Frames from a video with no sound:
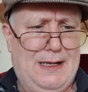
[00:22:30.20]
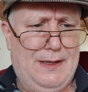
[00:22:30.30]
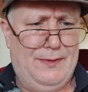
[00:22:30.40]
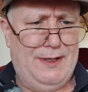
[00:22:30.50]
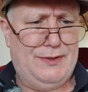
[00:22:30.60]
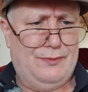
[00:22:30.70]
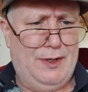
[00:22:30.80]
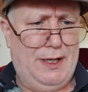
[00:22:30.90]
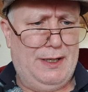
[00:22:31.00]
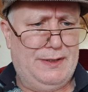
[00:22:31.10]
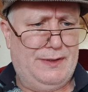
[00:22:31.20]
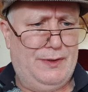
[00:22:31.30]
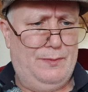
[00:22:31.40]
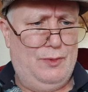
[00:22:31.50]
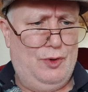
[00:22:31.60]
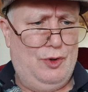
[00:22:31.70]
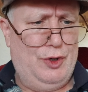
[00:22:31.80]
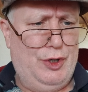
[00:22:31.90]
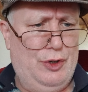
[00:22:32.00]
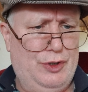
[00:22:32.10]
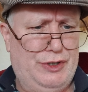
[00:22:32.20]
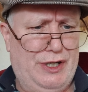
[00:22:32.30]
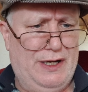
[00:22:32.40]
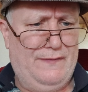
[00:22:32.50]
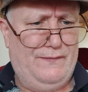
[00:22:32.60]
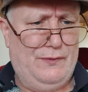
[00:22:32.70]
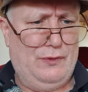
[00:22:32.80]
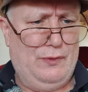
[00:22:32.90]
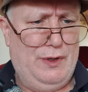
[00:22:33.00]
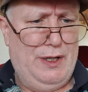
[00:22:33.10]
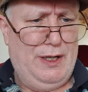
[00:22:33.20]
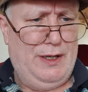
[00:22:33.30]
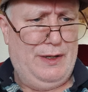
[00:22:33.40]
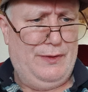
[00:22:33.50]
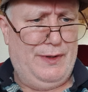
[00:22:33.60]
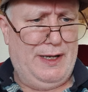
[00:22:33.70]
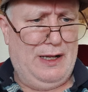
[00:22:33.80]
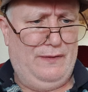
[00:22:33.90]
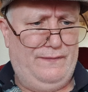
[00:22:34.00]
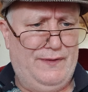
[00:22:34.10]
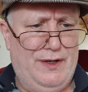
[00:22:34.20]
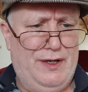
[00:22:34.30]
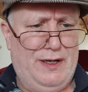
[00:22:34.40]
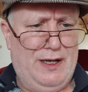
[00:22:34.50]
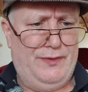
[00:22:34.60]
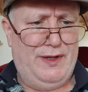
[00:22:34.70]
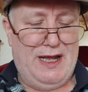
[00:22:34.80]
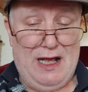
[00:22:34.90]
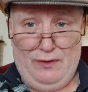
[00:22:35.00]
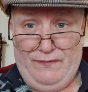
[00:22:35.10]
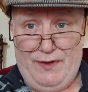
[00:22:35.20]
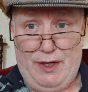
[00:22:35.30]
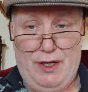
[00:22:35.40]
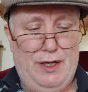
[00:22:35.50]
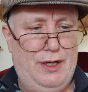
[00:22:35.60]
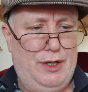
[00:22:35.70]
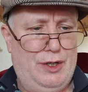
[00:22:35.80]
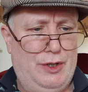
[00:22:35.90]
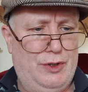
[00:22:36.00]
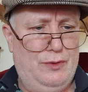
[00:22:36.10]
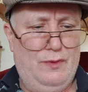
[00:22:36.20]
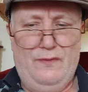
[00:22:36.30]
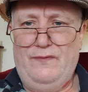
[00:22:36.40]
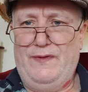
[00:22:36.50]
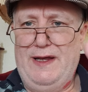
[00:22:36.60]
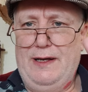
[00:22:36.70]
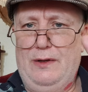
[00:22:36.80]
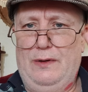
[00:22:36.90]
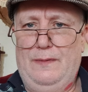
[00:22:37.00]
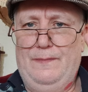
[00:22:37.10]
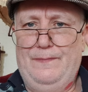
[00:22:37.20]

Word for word: And this reads, the more you're cheerful, the alpha, the healthier you'll feel.